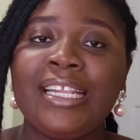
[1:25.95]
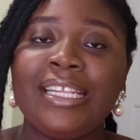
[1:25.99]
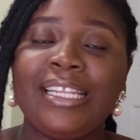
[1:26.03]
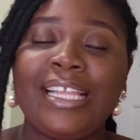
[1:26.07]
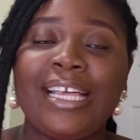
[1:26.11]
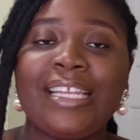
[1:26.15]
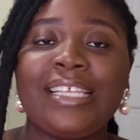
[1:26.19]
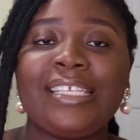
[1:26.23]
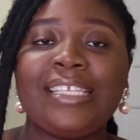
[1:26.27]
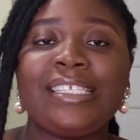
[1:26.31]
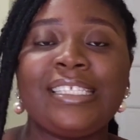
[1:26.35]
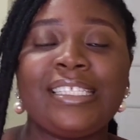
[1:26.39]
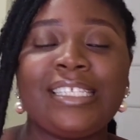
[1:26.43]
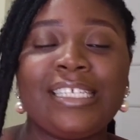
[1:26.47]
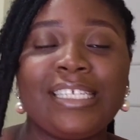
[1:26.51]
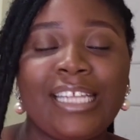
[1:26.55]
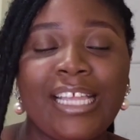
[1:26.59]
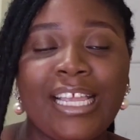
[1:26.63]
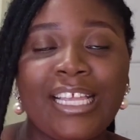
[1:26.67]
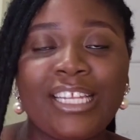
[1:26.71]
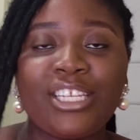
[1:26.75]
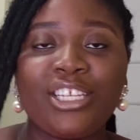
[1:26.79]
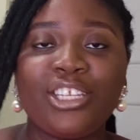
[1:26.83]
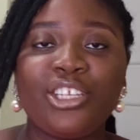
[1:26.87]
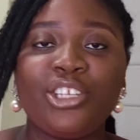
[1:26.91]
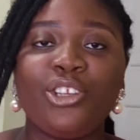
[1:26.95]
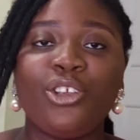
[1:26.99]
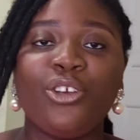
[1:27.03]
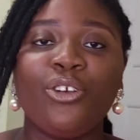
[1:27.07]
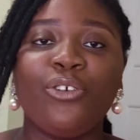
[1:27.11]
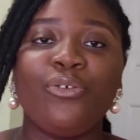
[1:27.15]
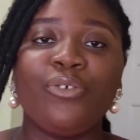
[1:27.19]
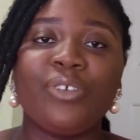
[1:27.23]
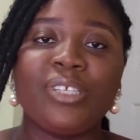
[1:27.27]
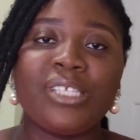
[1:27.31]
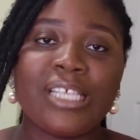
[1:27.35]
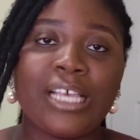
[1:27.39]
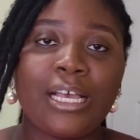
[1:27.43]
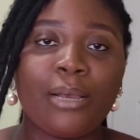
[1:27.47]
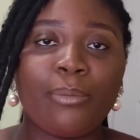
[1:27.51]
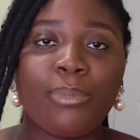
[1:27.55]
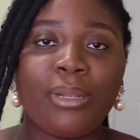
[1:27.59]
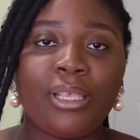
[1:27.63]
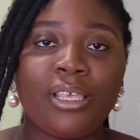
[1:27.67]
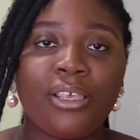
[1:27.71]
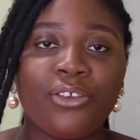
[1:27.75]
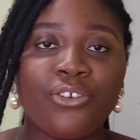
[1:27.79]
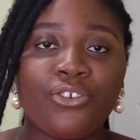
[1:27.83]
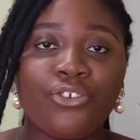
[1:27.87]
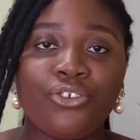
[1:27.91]
that is needed in your visa
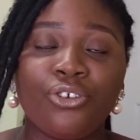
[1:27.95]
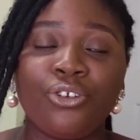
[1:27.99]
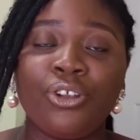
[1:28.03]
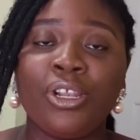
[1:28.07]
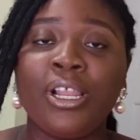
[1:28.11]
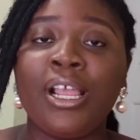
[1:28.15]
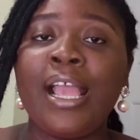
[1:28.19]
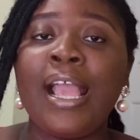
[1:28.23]
application.